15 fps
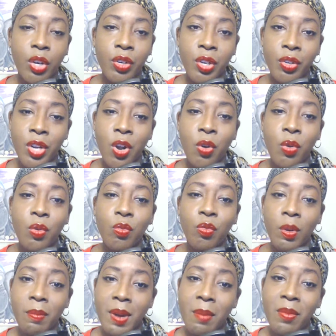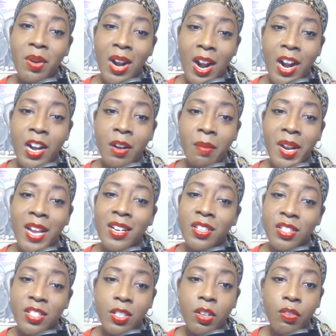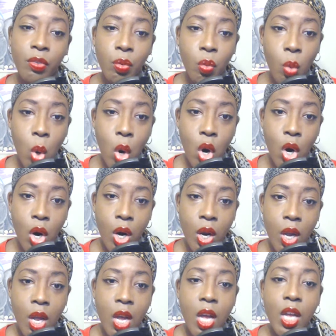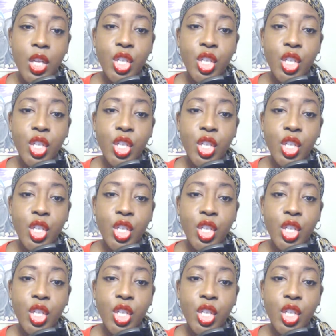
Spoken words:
No, no, no. Remember Iron Man in Civil War?